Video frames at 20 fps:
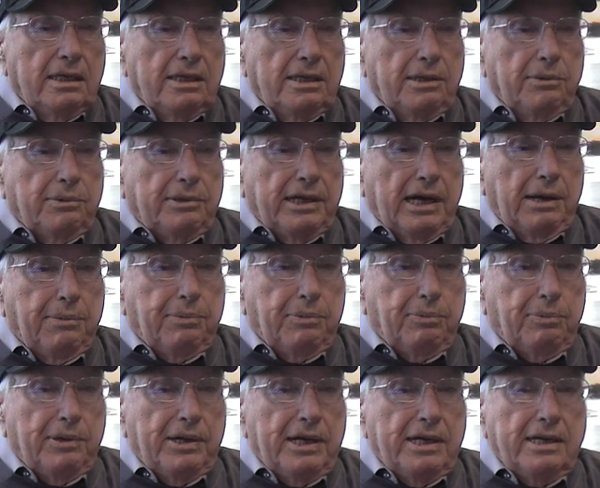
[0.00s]
the type
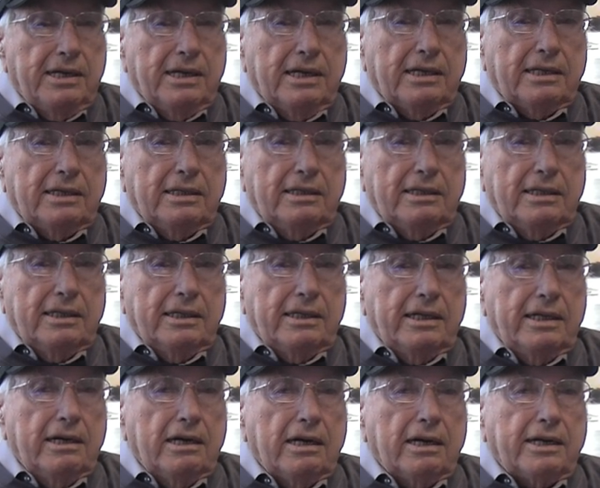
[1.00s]
of plane that, that
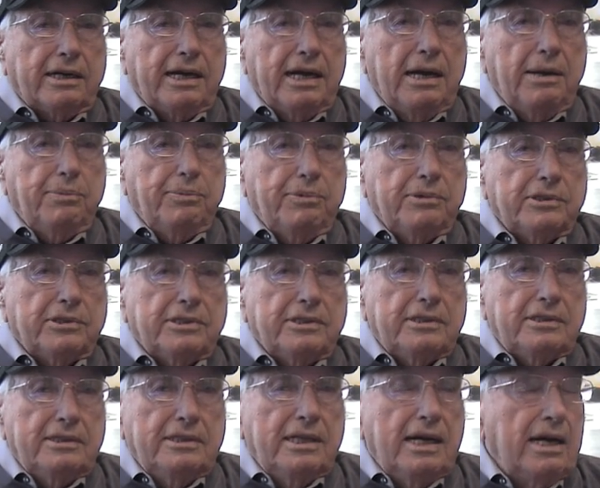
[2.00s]
hit our camp was
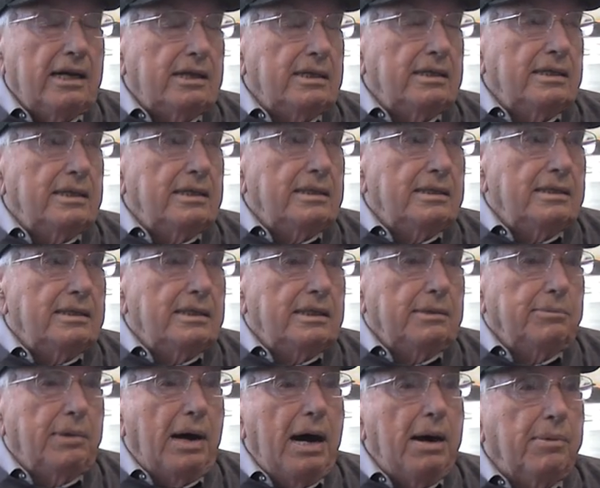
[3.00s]
not
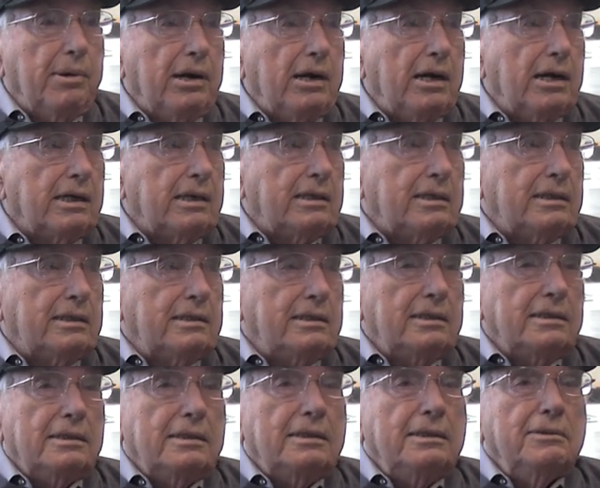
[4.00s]
a bomber like
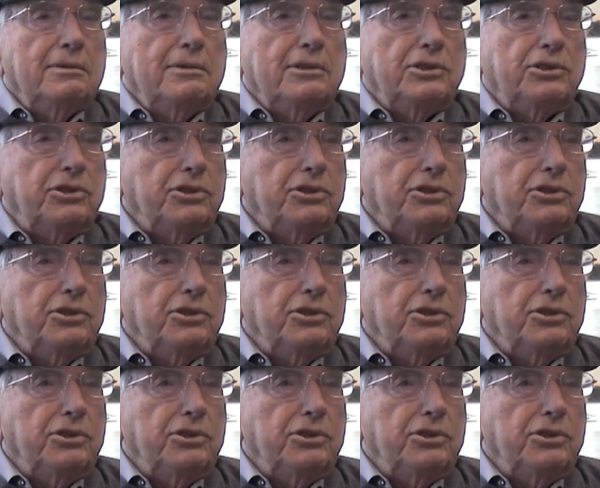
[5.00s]
was